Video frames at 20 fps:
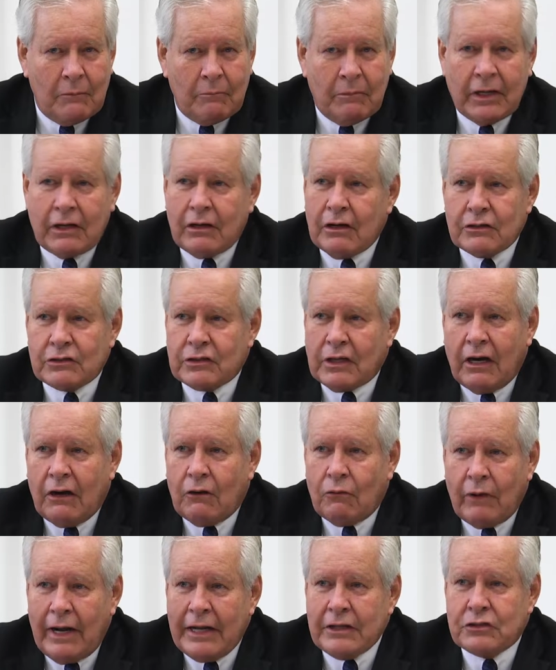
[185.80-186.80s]
because
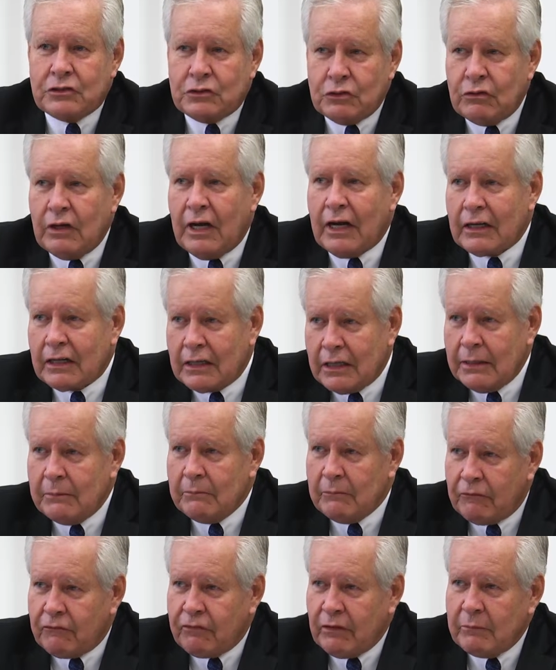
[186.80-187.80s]
our rights do not
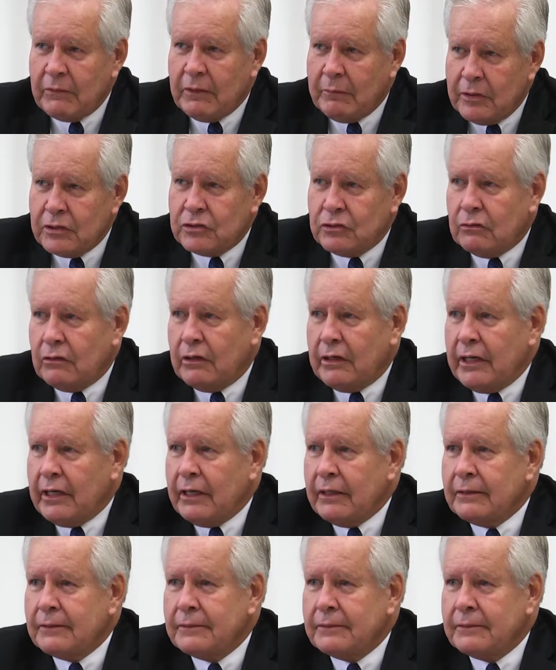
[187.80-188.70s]
come from the majority.